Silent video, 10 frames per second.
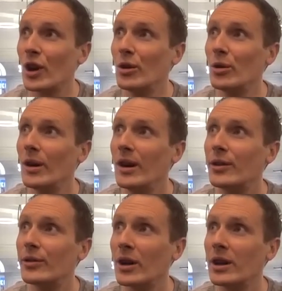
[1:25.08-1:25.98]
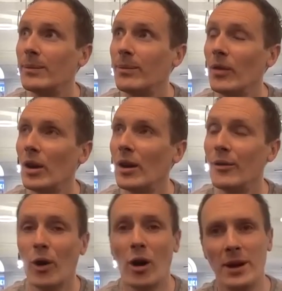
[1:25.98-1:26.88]
So it's funny,
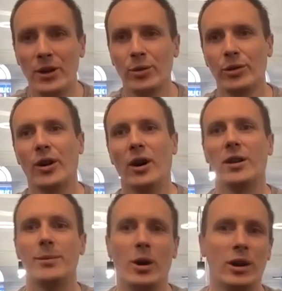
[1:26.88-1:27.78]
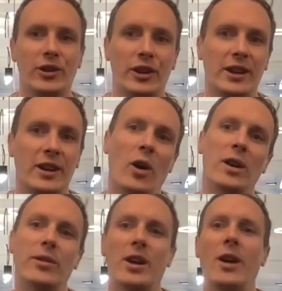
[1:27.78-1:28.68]
the environmental side of the marketing
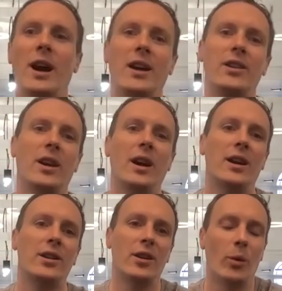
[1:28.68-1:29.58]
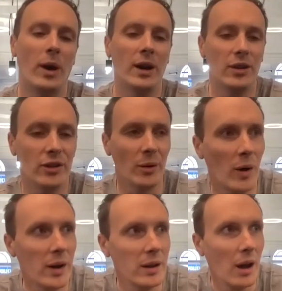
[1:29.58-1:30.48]
kind of go hand in hand in a way. So
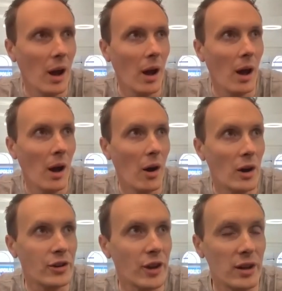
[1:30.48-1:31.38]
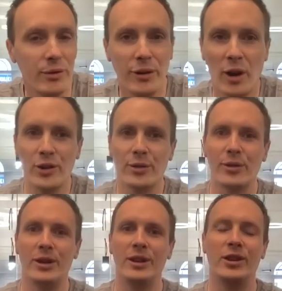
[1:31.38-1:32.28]
I I studied
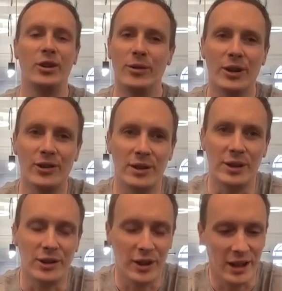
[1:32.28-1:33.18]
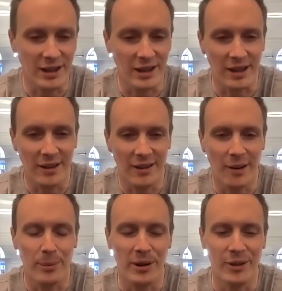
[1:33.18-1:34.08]
philosophy at the University of East Anglia
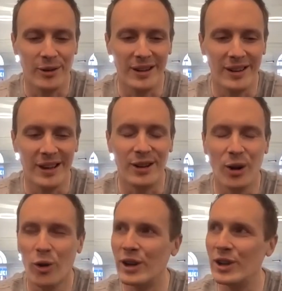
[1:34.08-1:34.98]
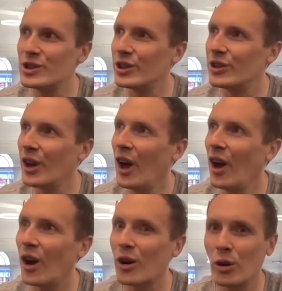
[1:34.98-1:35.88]
up here in, in Norwich. And
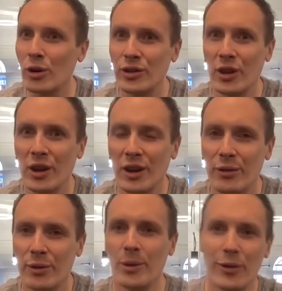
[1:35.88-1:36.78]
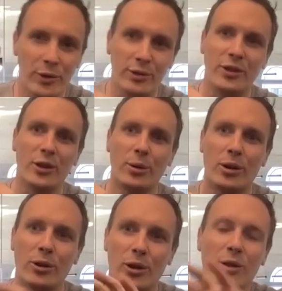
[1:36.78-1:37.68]
across the from the philosophy school
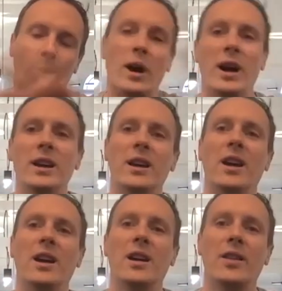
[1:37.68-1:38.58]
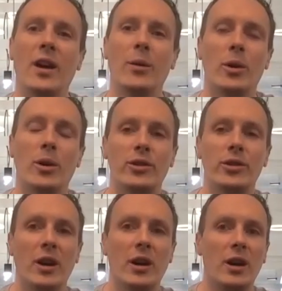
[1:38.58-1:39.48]
across the way, there was
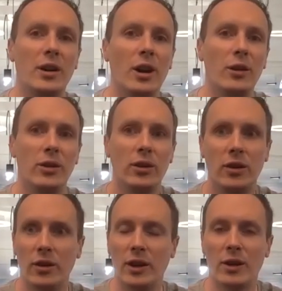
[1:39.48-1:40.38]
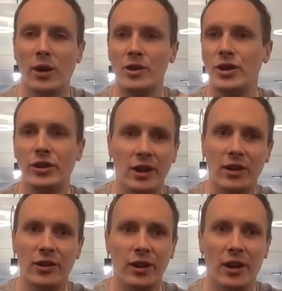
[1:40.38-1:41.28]
the, you know, the ecology
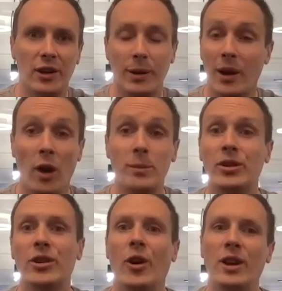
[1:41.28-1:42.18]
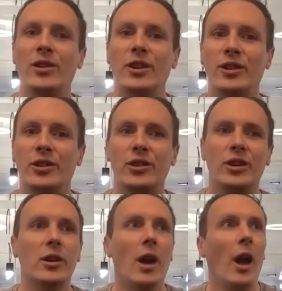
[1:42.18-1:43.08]
centre, there were climate scientists.
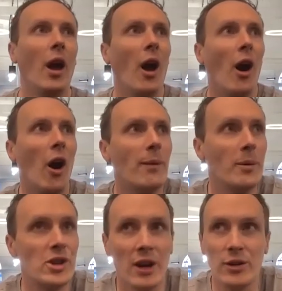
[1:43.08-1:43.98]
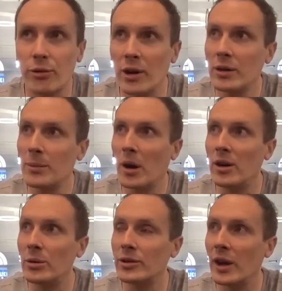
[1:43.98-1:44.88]
And I remember chatting to a friend of
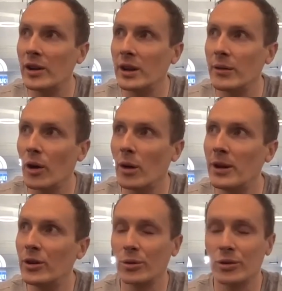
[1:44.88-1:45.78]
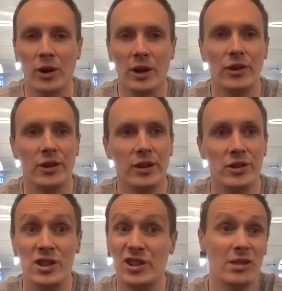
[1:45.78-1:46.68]
mine who was studying environmental sciences,
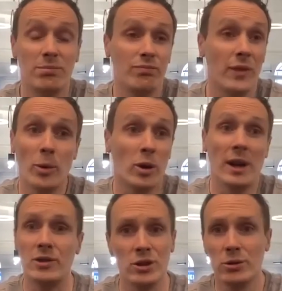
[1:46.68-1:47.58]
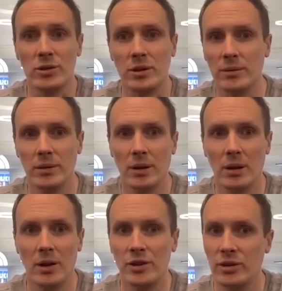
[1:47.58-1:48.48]
and she said, I'm not gonna have children.
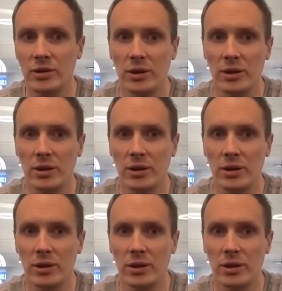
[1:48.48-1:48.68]
I just